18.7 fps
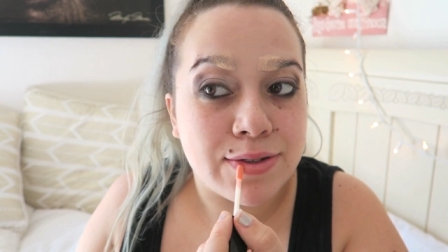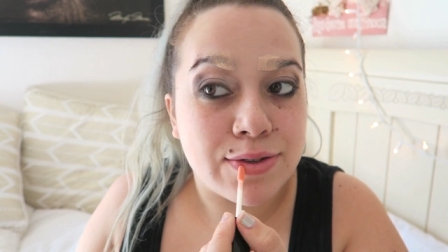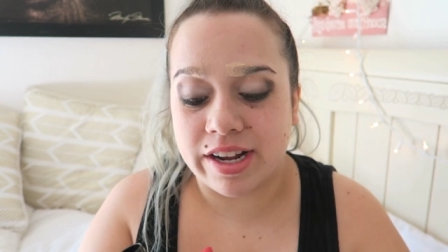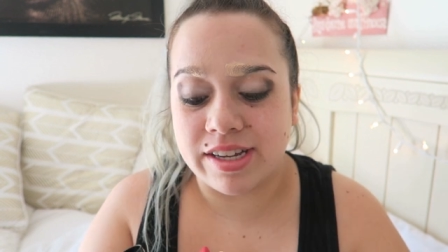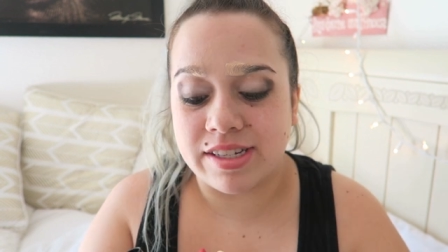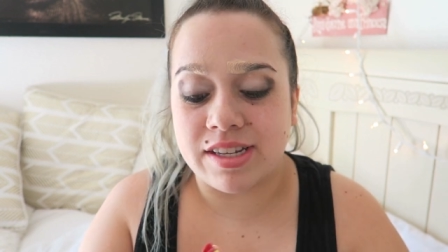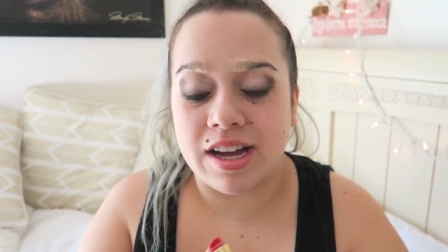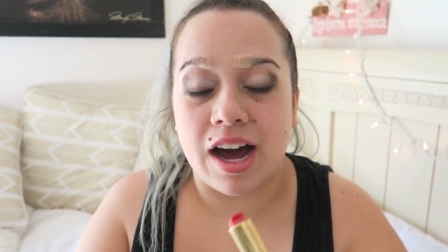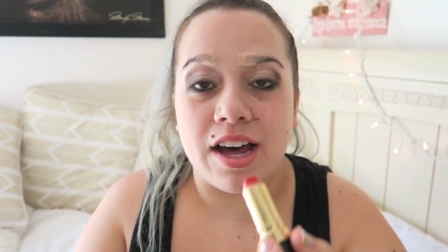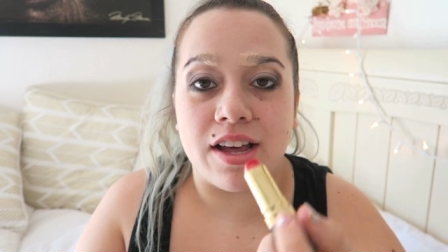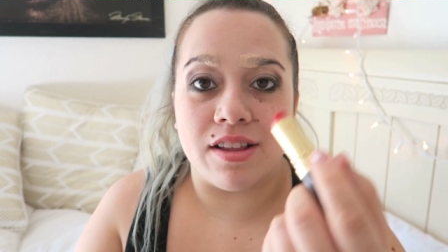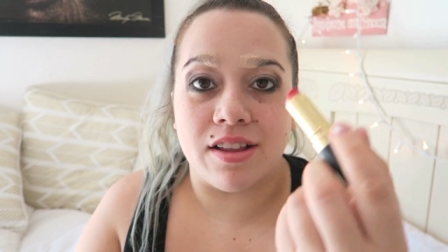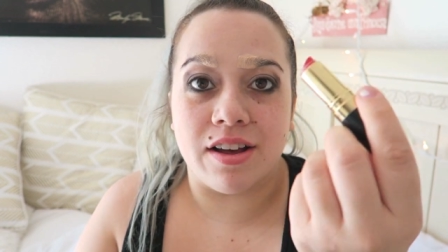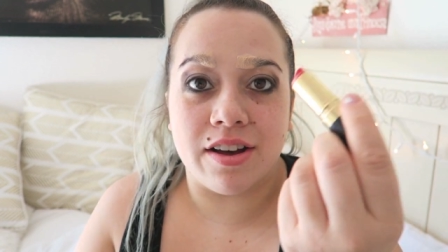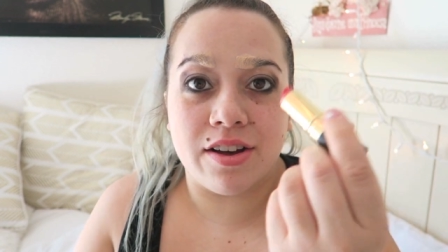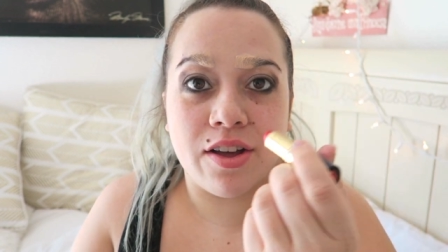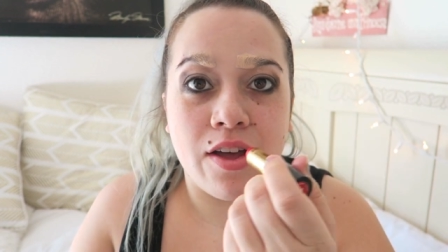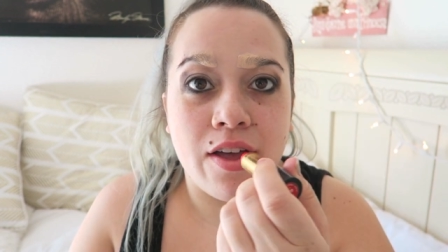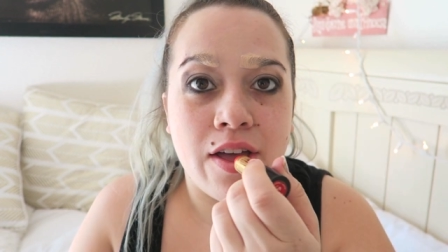Darkest eye
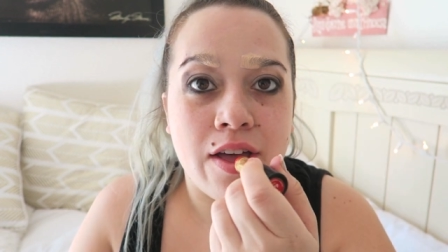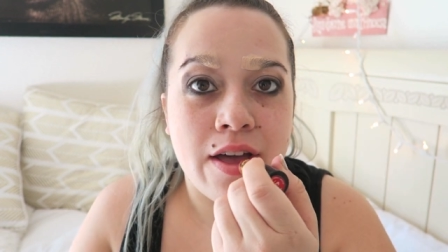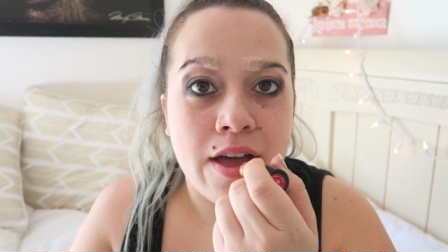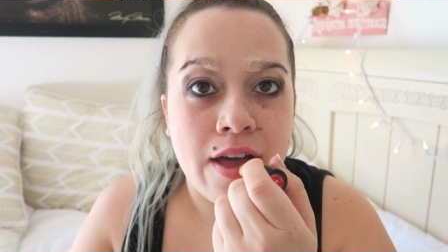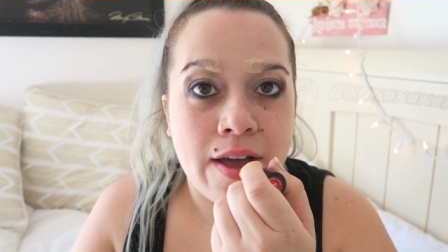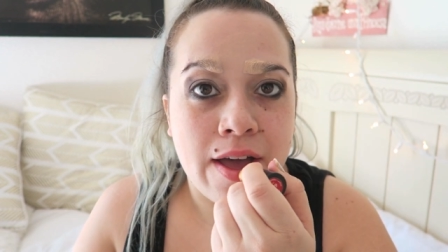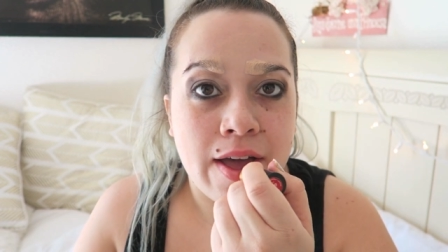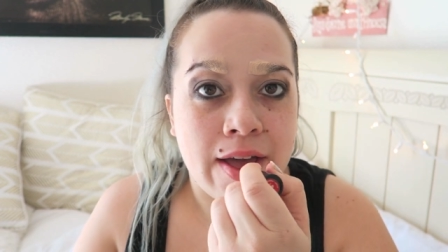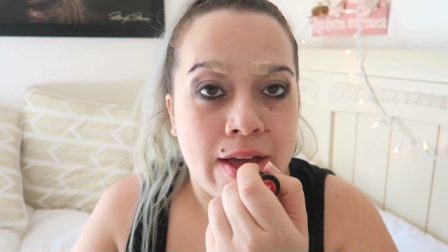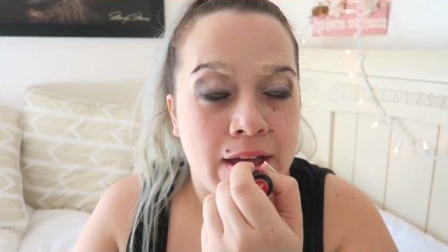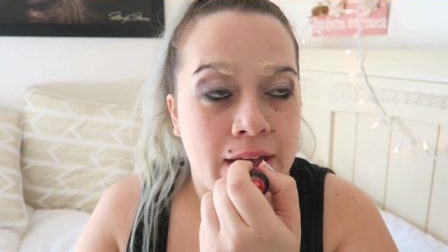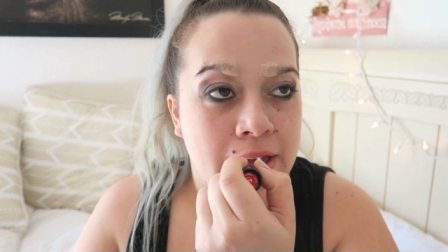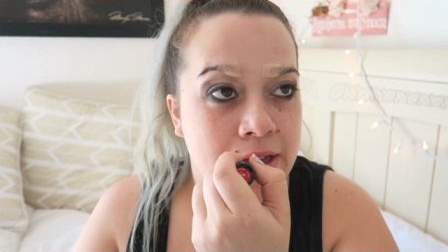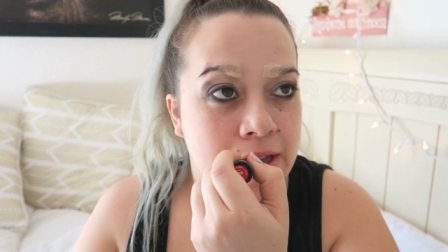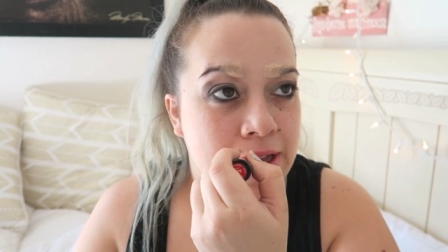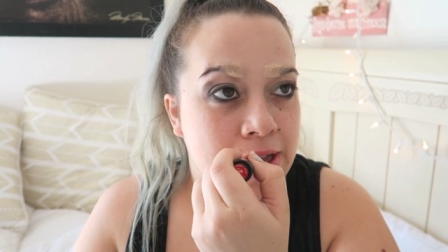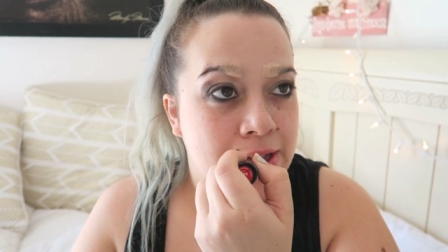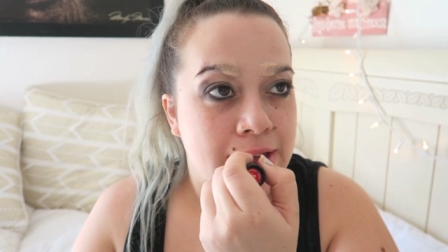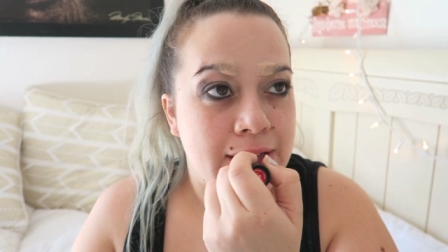look.
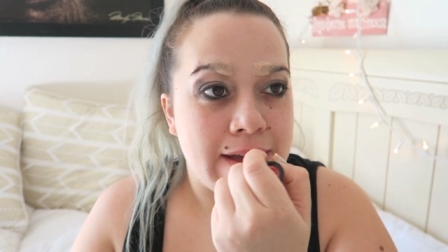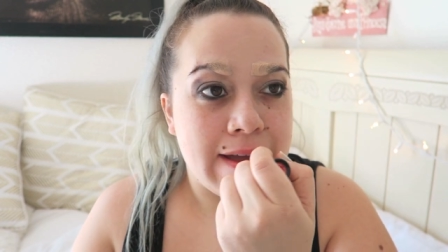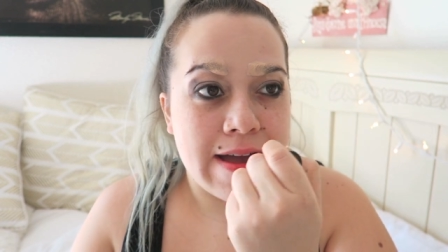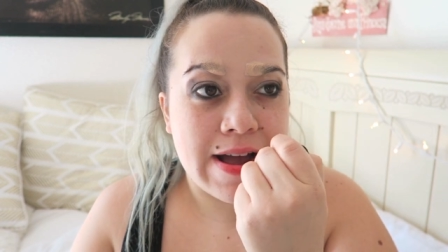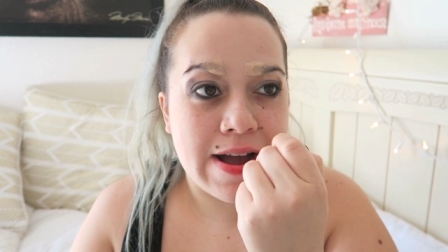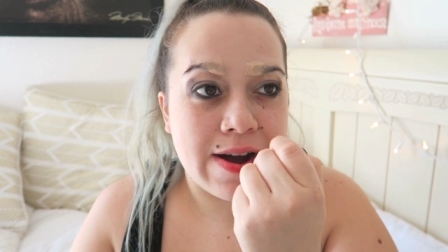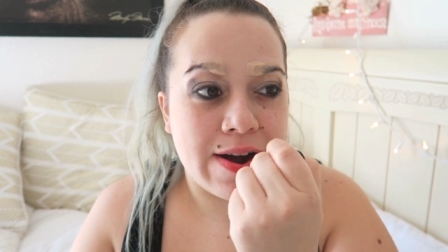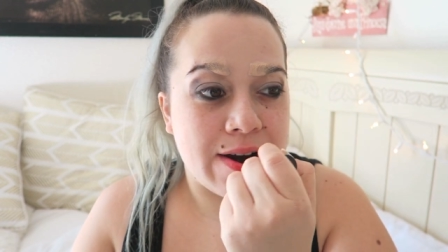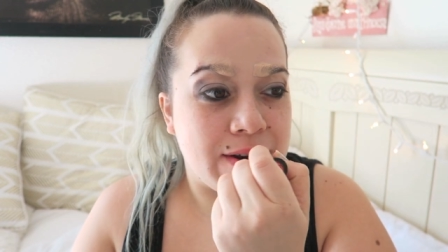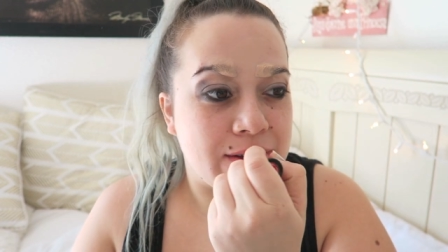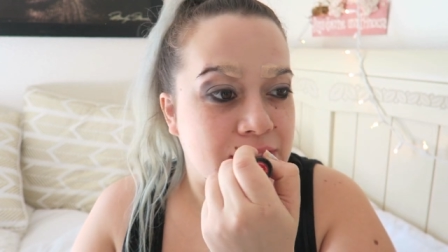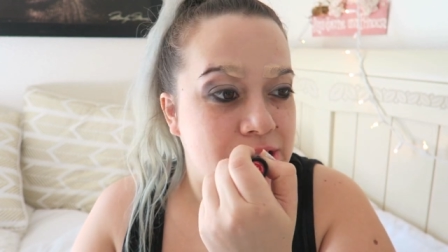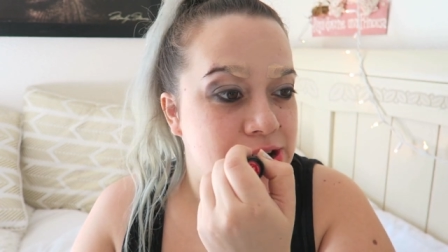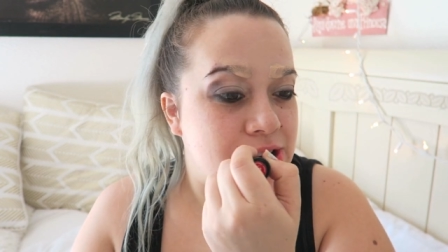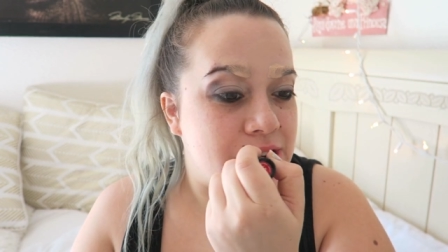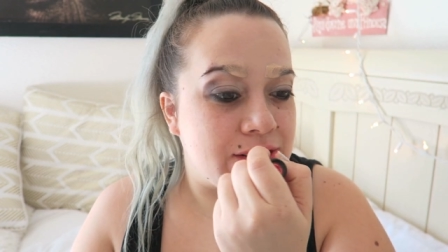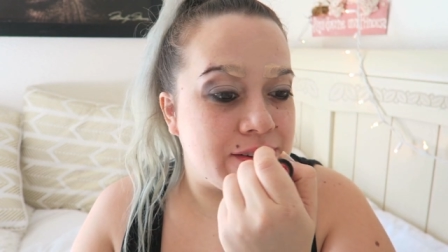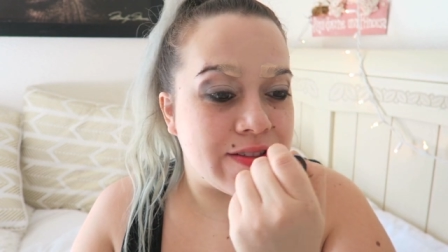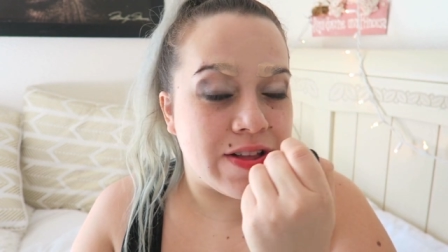I'm going with
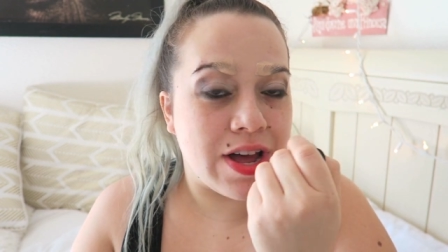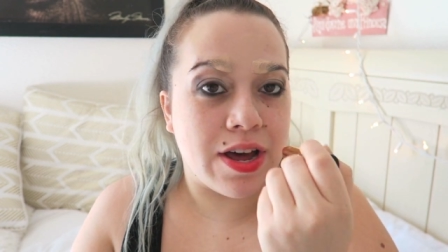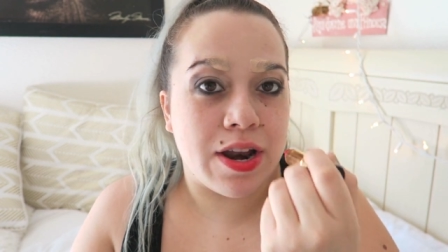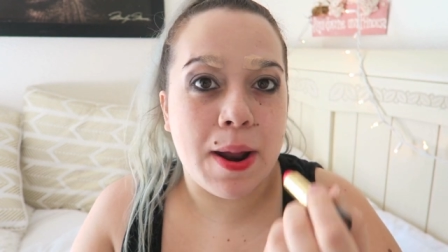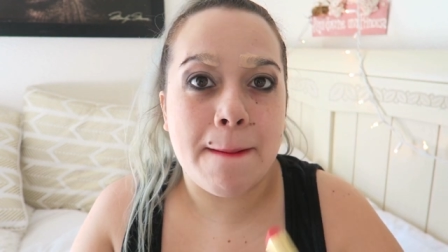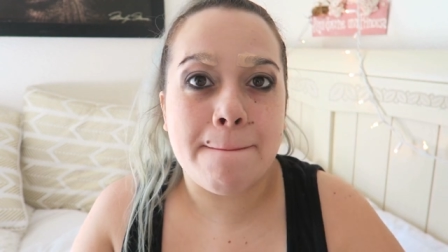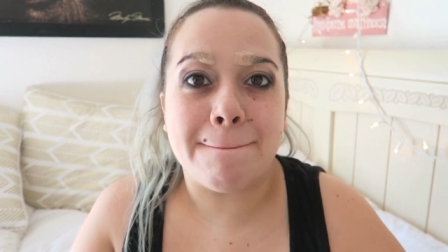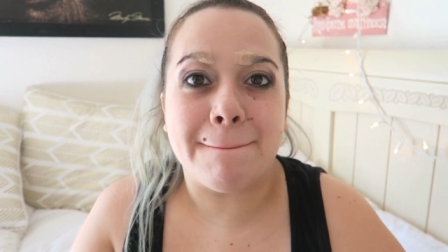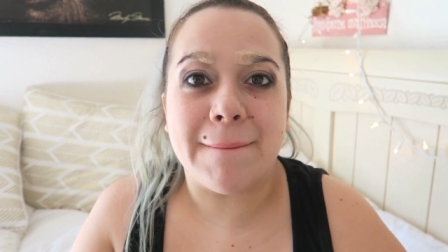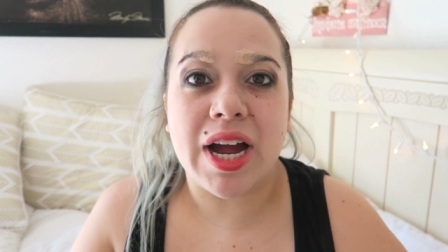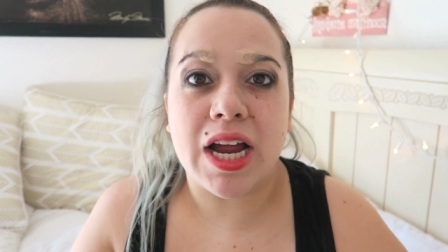the Revlon